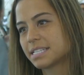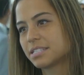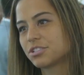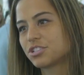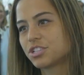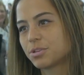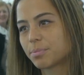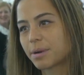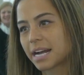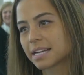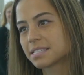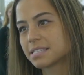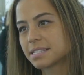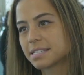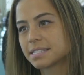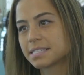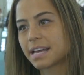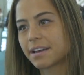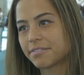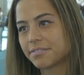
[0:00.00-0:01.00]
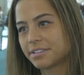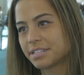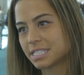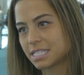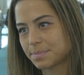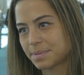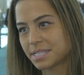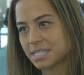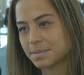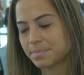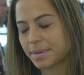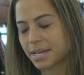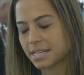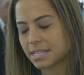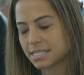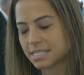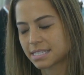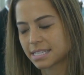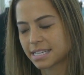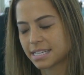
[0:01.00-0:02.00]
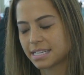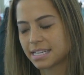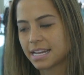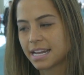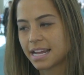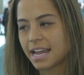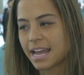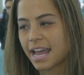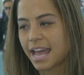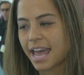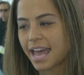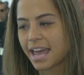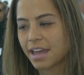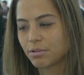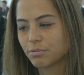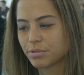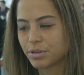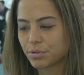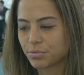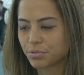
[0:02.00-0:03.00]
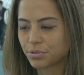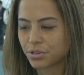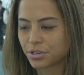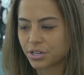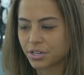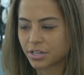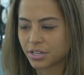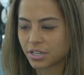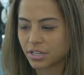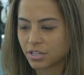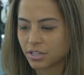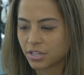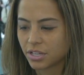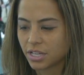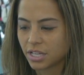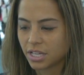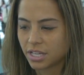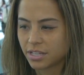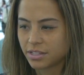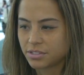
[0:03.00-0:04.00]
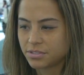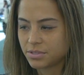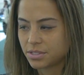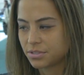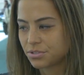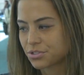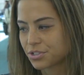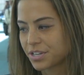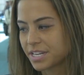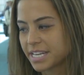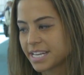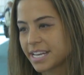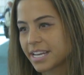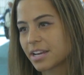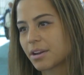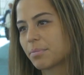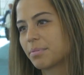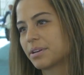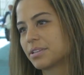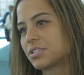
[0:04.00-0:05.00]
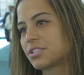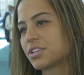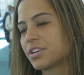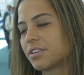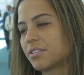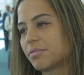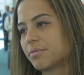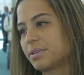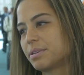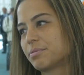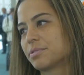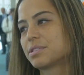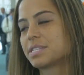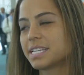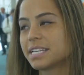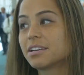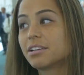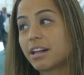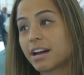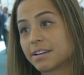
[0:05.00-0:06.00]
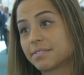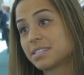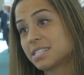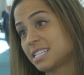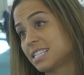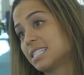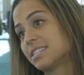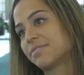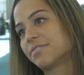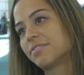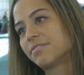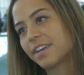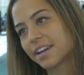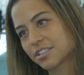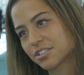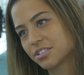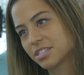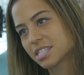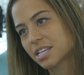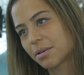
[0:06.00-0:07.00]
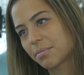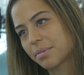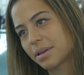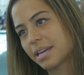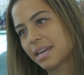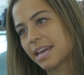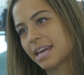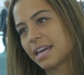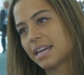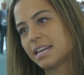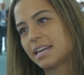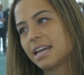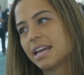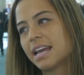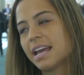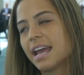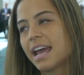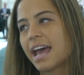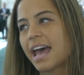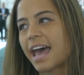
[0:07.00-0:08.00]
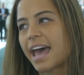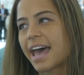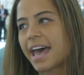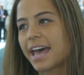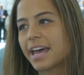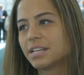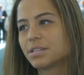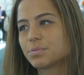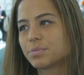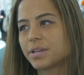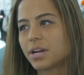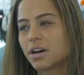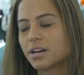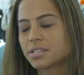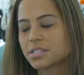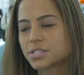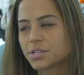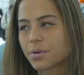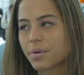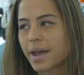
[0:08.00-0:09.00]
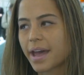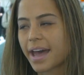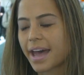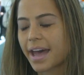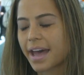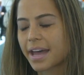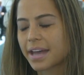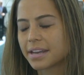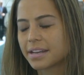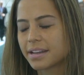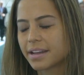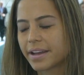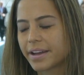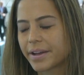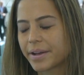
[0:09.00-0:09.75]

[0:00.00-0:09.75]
and she practices evidence-based medicine. And we were treating we were seeing a lot of C. diff infections coming in, and we also had